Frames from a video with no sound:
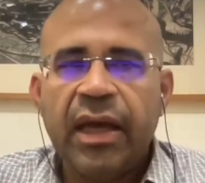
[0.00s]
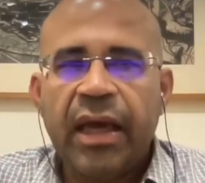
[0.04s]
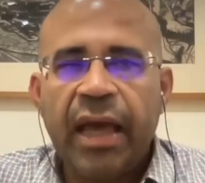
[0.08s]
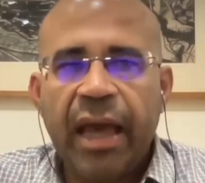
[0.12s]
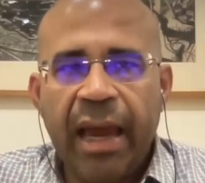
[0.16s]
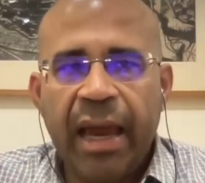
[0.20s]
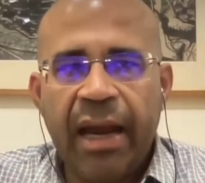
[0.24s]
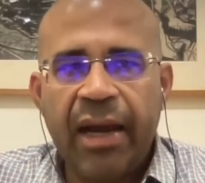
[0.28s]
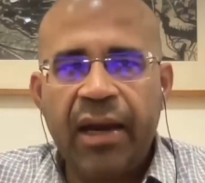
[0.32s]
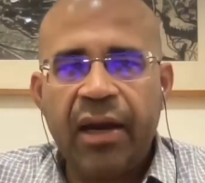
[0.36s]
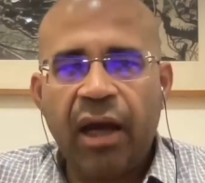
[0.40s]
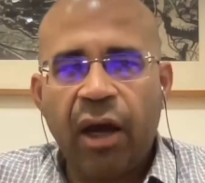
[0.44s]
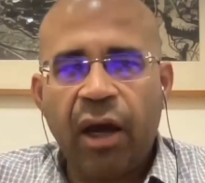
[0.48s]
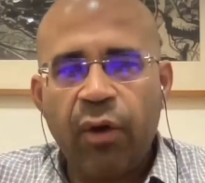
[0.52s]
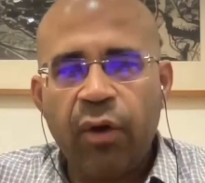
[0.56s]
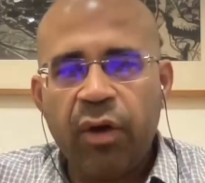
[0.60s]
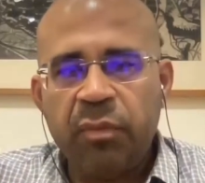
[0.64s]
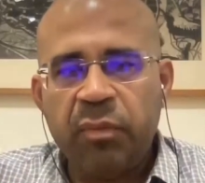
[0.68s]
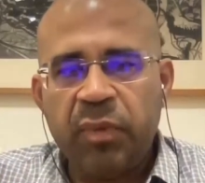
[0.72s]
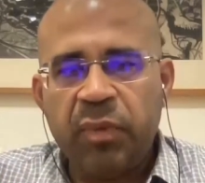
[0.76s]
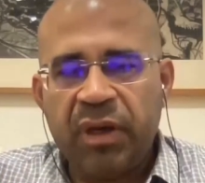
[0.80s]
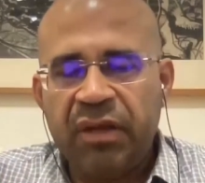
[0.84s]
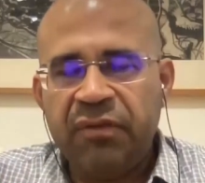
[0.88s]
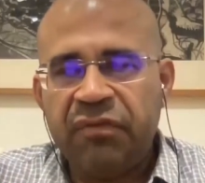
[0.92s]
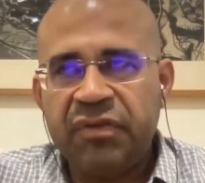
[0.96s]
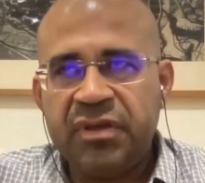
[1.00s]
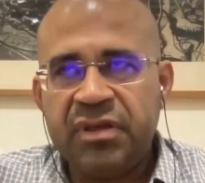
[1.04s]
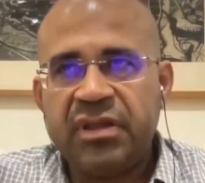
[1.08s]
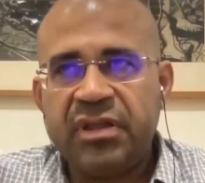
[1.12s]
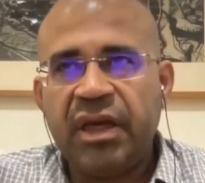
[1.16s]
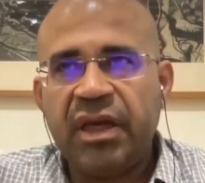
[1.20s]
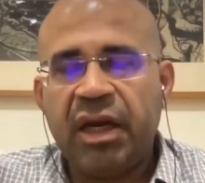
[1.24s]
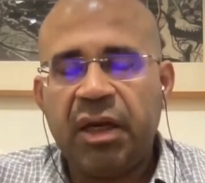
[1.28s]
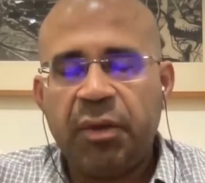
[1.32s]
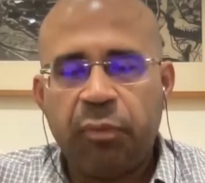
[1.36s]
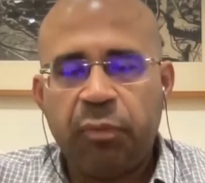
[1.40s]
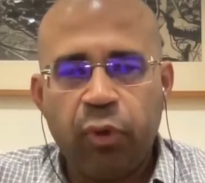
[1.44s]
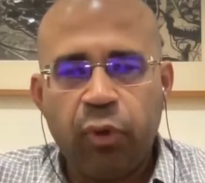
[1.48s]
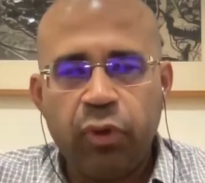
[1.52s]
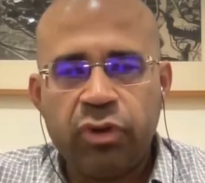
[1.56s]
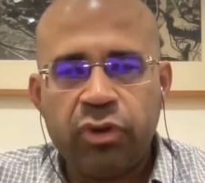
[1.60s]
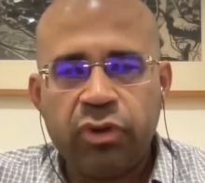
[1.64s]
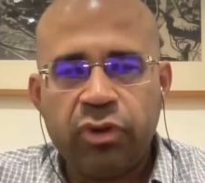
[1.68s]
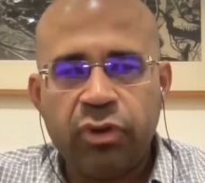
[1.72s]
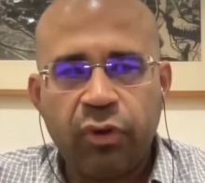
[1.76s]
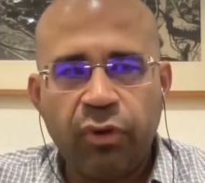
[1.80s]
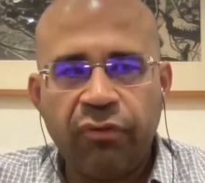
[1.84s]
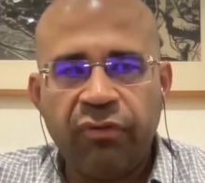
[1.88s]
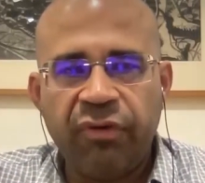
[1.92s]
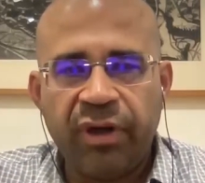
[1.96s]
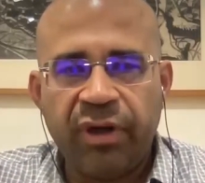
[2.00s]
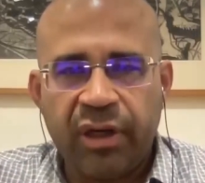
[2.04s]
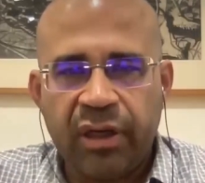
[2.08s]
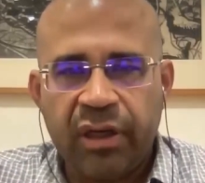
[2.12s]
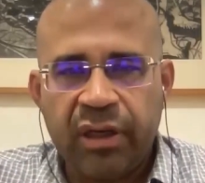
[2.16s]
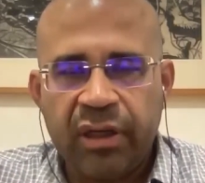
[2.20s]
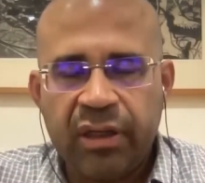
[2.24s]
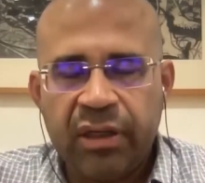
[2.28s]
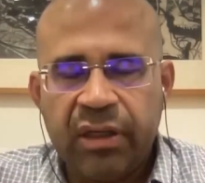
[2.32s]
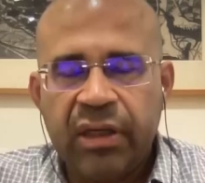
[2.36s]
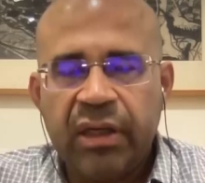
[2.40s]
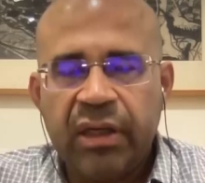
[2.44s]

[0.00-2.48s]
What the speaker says: And our belief is that post-COVID,